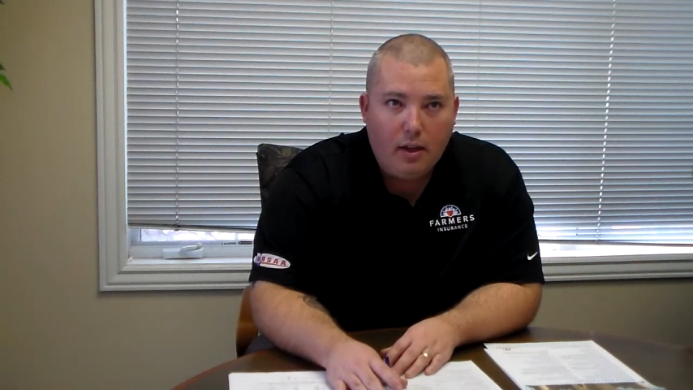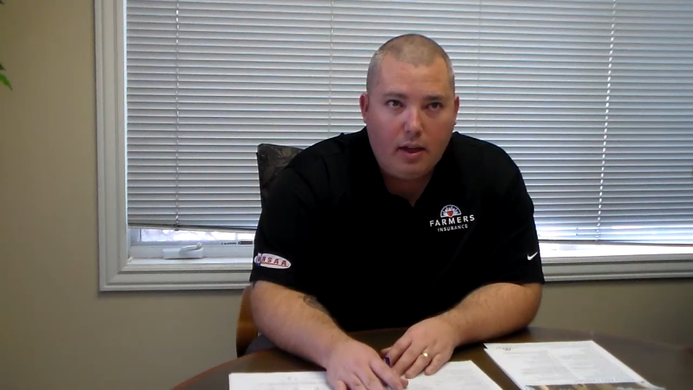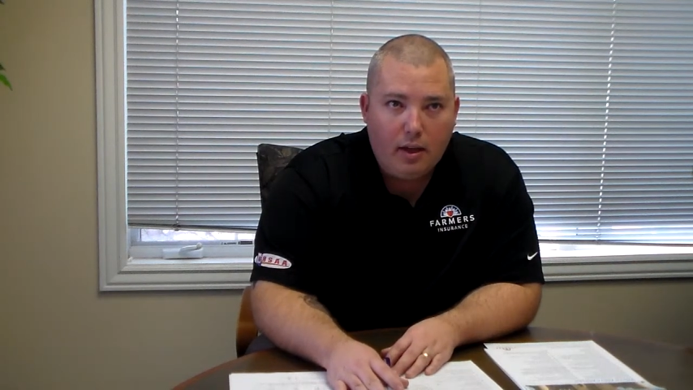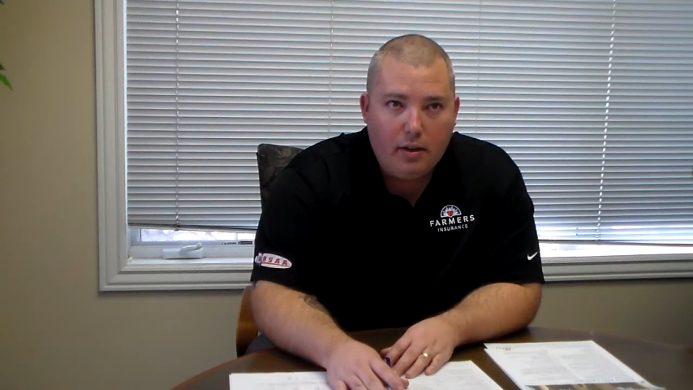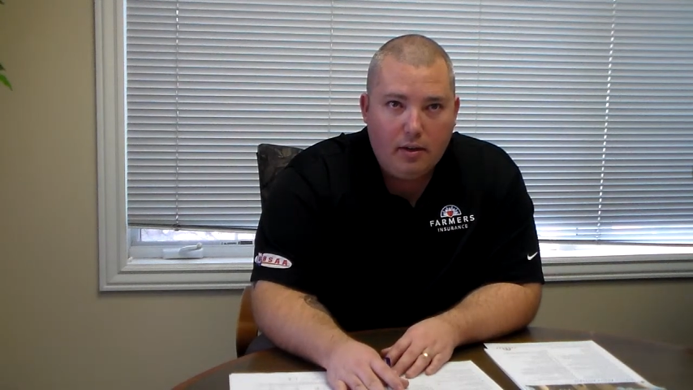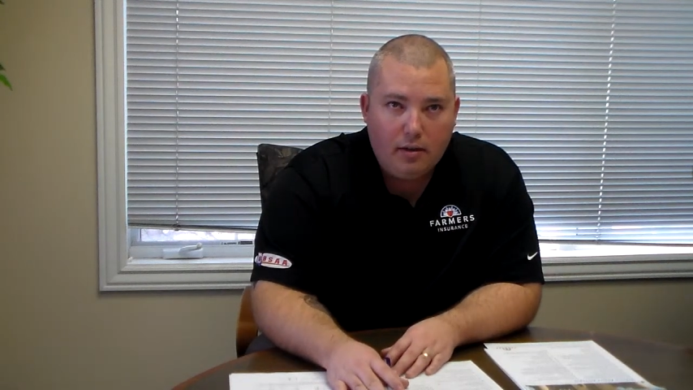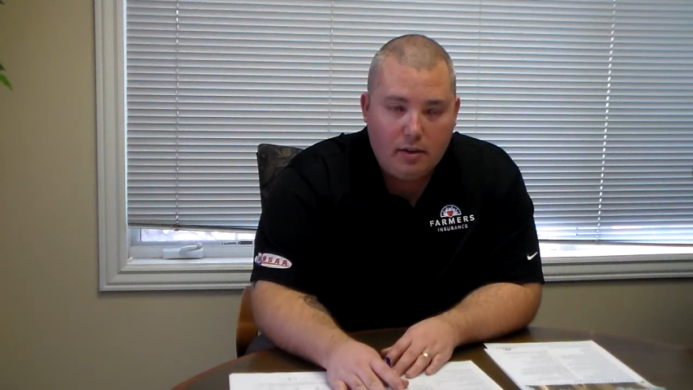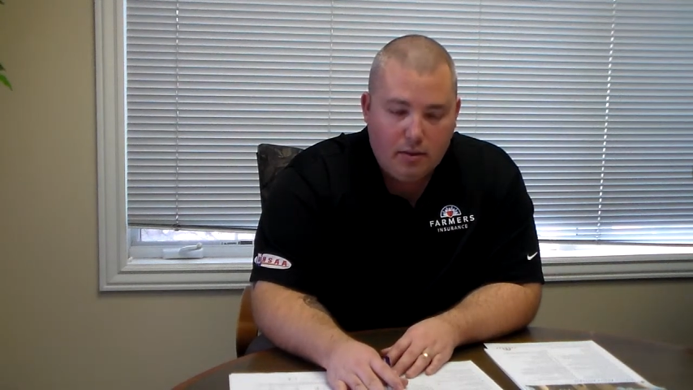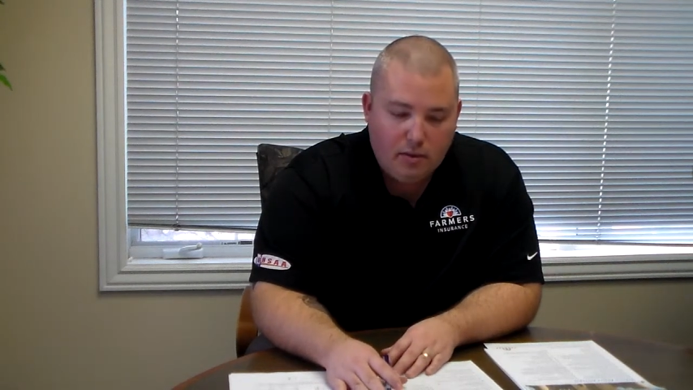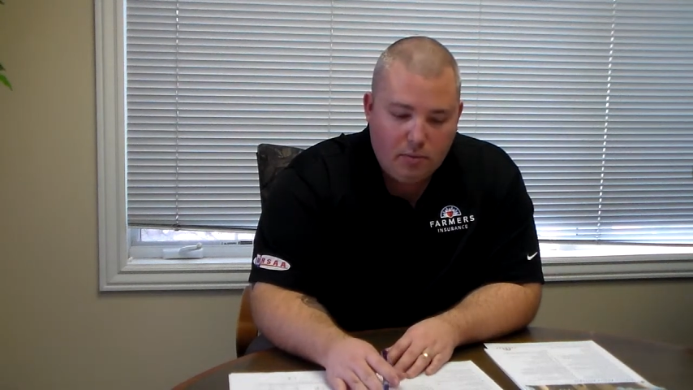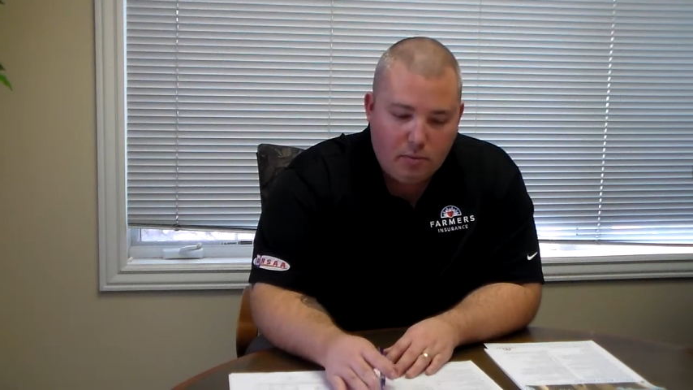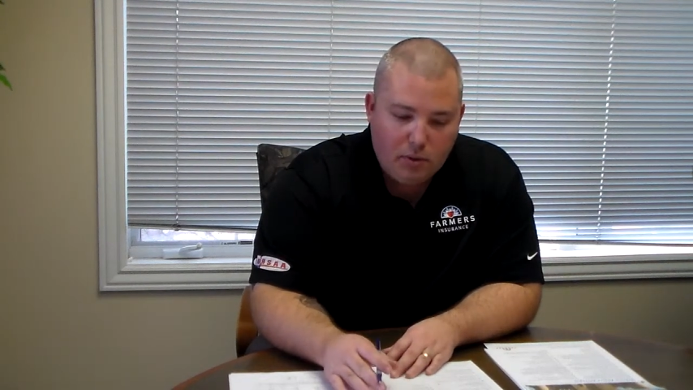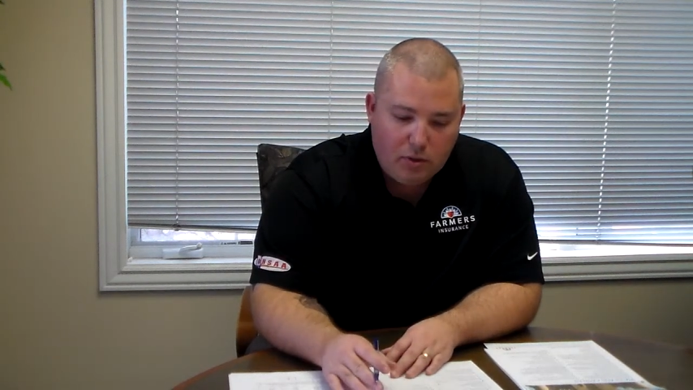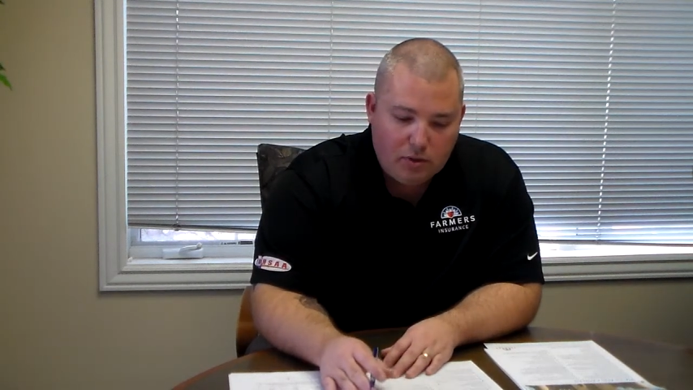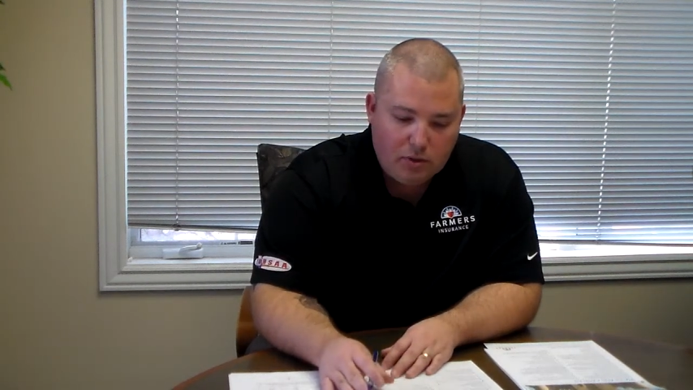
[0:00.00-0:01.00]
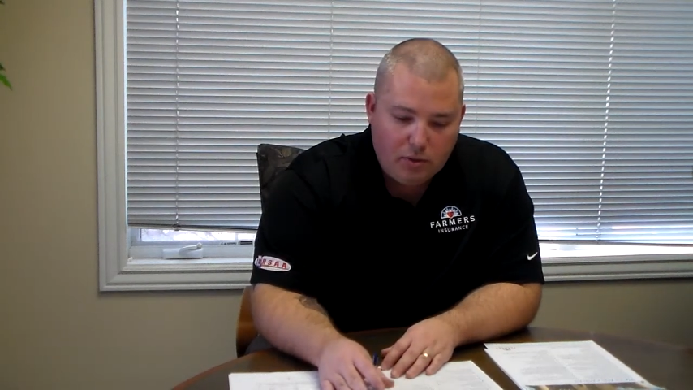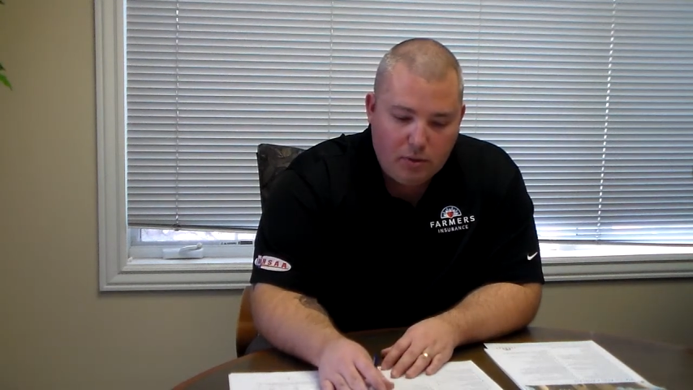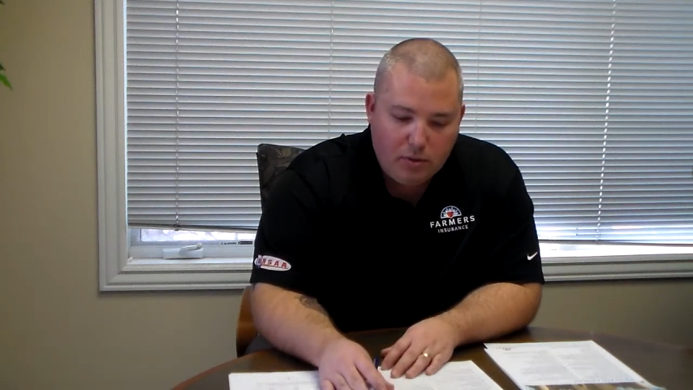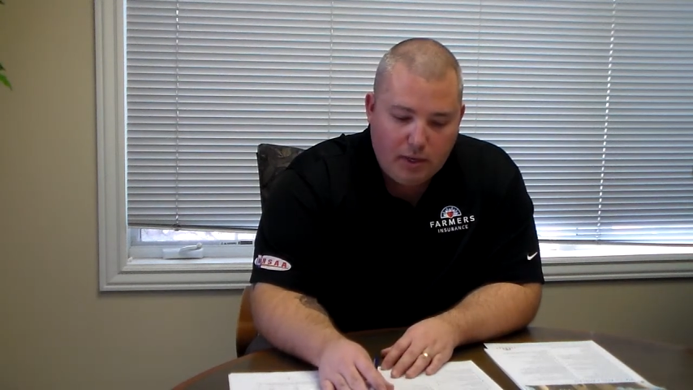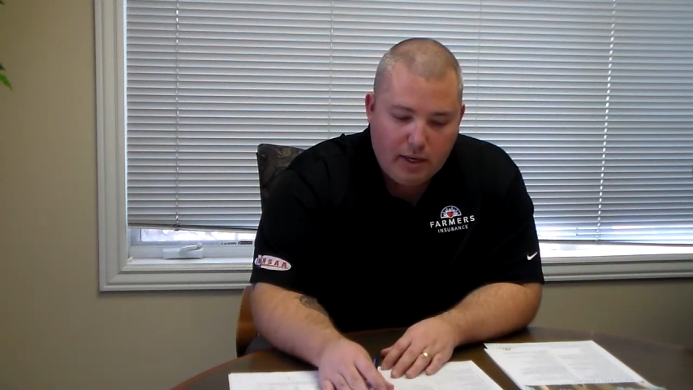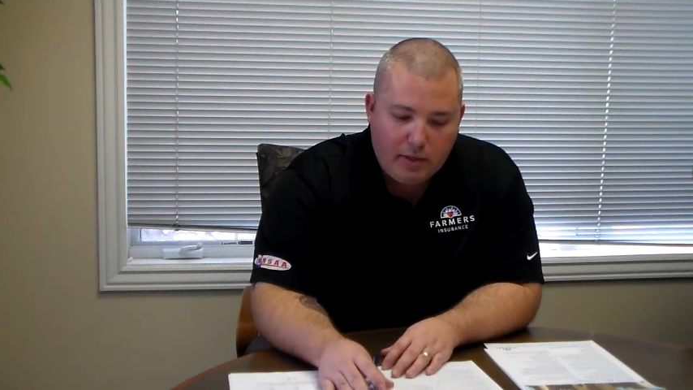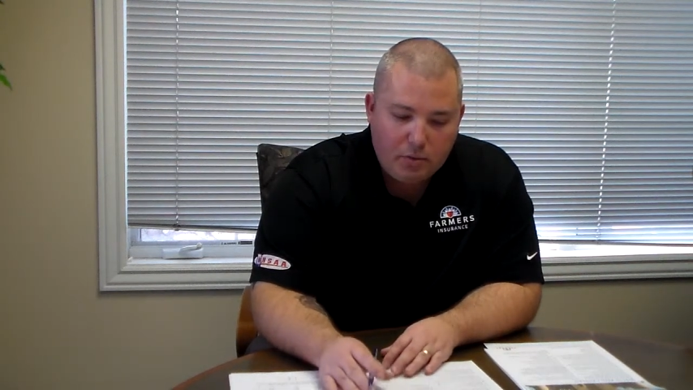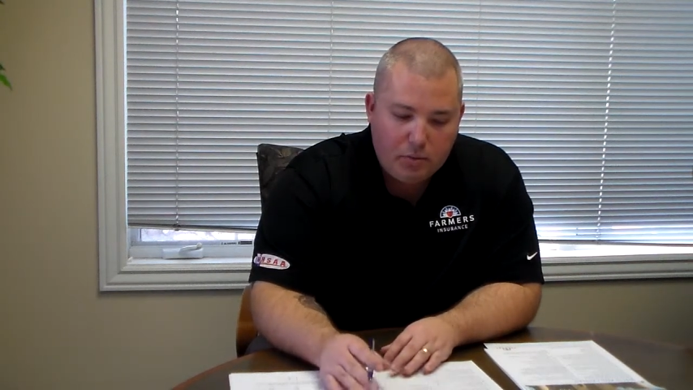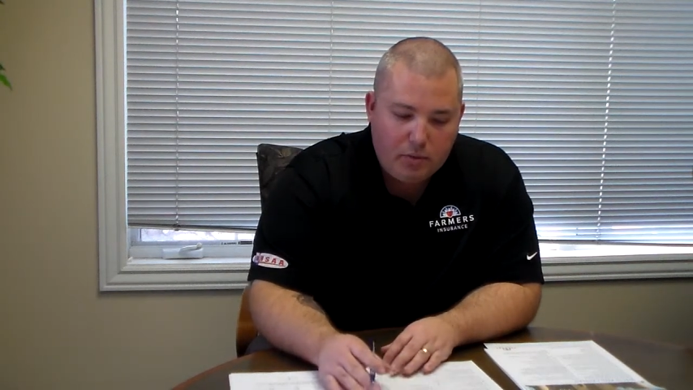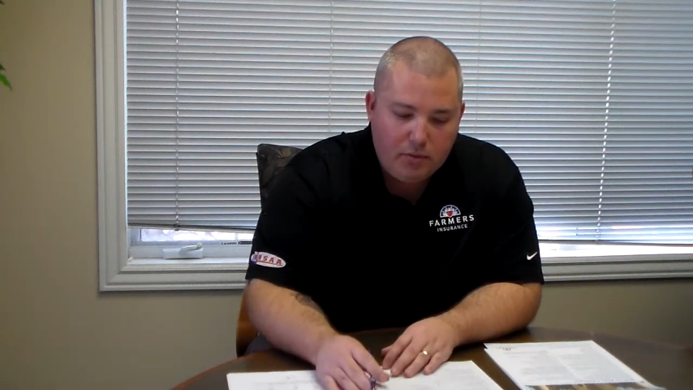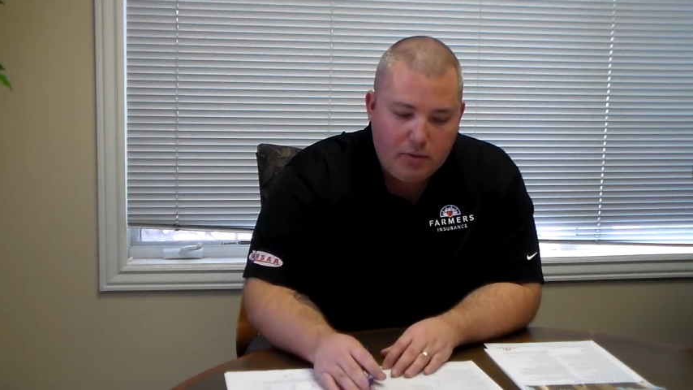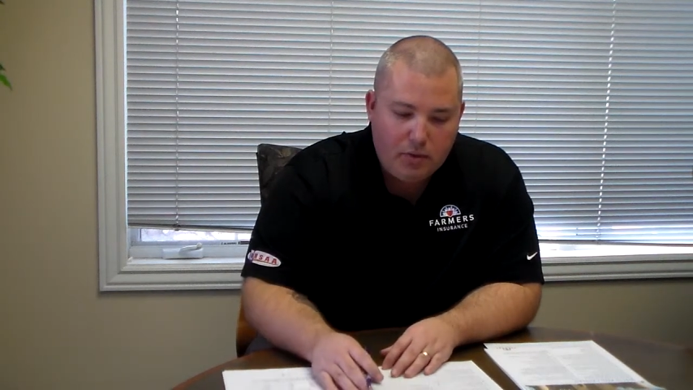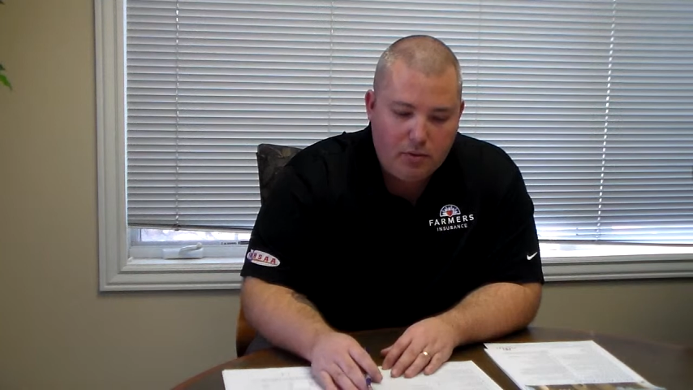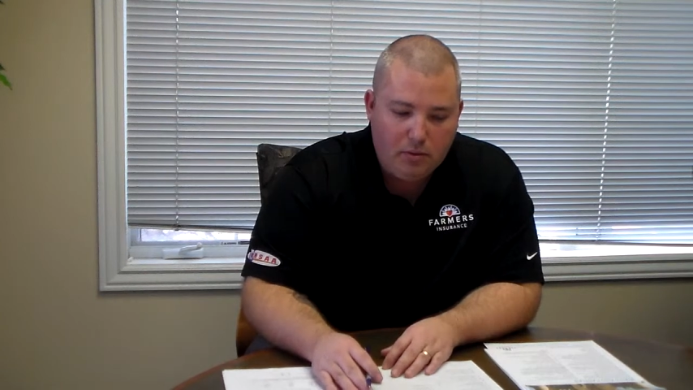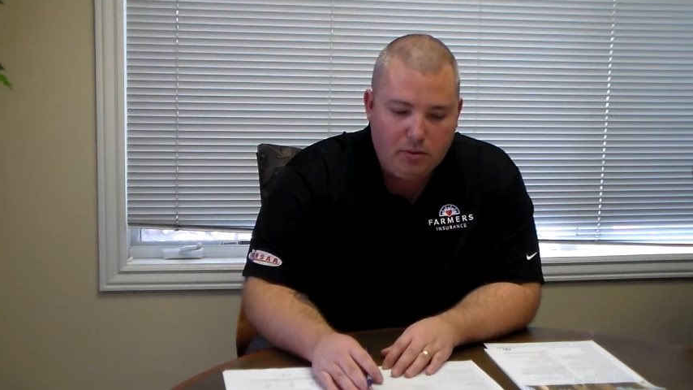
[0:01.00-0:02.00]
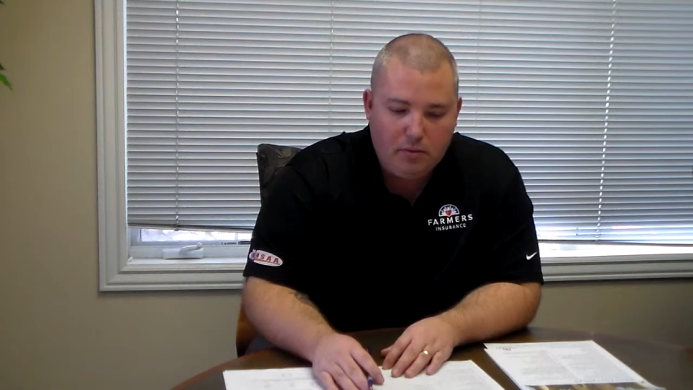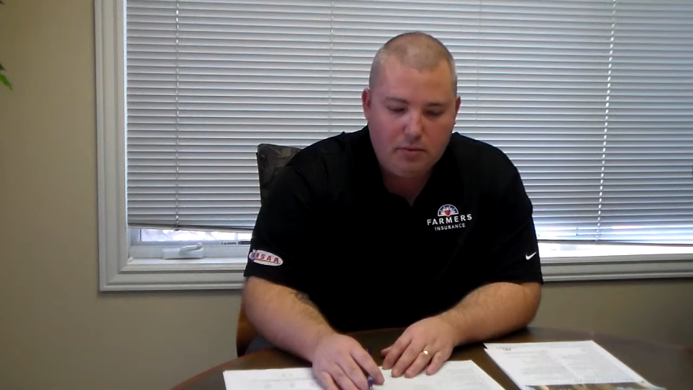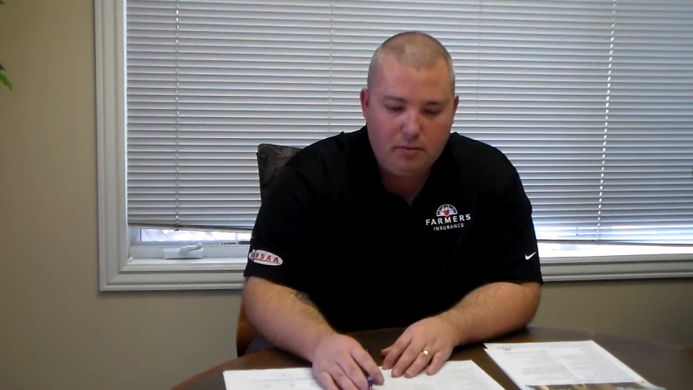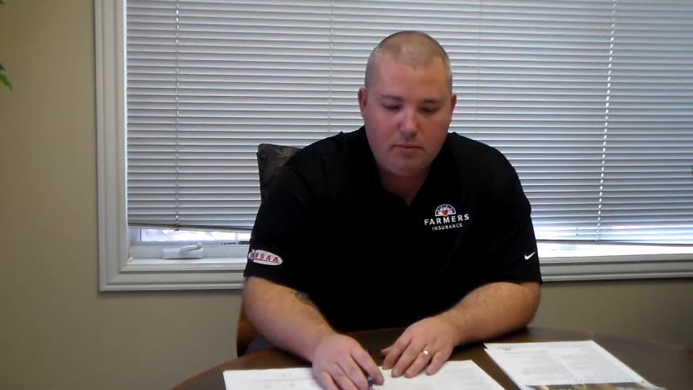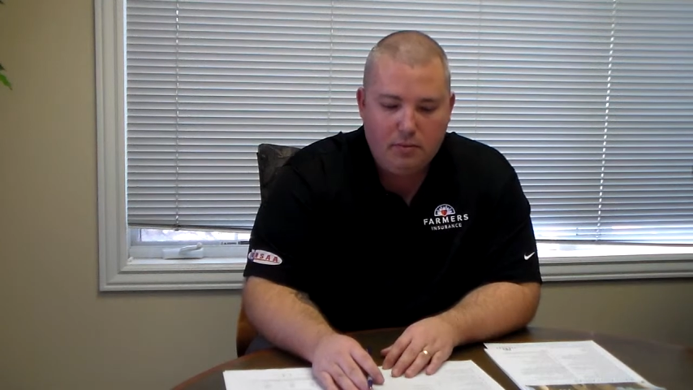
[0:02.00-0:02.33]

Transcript: And we also do an annual review.